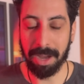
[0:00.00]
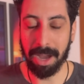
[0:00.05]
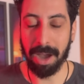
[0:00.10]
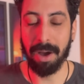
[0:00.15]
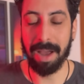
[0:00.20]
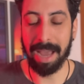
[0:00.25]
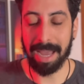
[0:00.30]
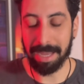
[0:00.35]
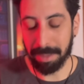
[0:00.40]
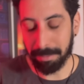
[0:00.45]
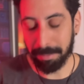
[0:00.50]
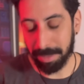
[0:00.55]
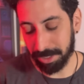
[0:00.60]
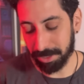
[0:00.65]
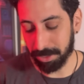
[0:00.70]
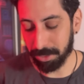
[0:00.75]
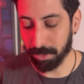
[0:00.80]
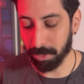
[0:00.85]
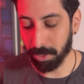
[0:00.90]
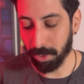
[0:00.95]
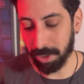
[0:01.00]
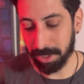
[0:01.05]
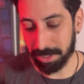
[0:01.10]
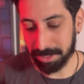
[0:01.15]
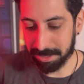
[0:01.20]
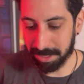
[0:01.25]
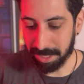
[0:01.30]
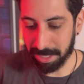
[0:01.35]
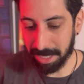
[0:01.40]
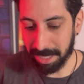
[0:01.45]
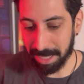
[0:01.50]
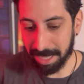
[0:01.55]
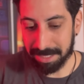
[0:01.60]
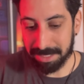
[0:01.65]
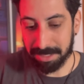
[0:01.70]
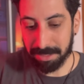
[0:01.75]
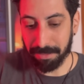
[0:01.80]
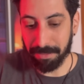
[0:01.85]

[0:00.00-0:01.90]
how animation works, it's